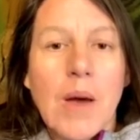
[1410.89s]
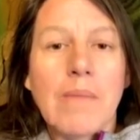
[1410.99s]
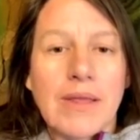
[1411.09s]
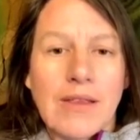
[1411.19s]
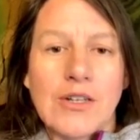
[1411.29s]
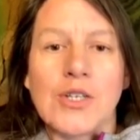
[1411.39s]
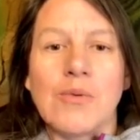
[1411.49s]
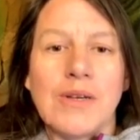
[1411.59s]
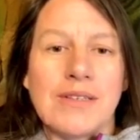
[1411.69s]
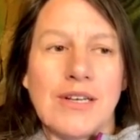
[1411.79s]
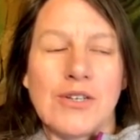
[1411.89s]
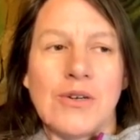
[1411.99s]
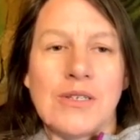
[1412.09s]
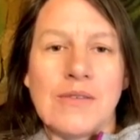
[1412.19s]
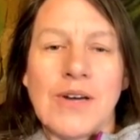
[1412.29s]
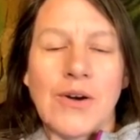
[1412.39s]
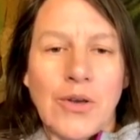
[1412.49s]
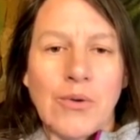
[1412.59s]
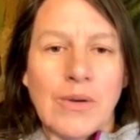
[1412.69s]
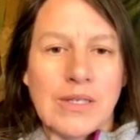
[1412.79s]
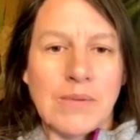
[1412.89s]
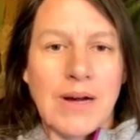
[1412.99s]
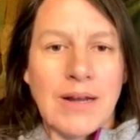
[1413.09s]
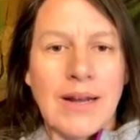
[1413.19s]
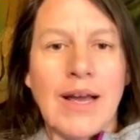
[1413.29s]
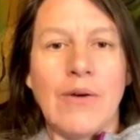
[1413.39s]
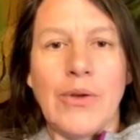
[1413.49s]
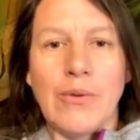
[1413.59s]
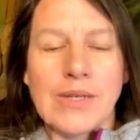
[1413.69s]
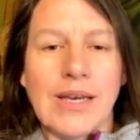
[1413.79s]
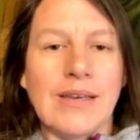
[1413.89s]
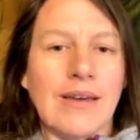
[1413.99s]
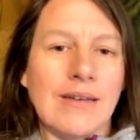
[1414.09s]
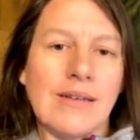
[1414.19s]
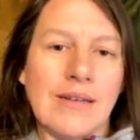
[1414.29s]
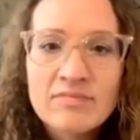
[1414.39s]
But there's always that choice of how you respond and how you take it.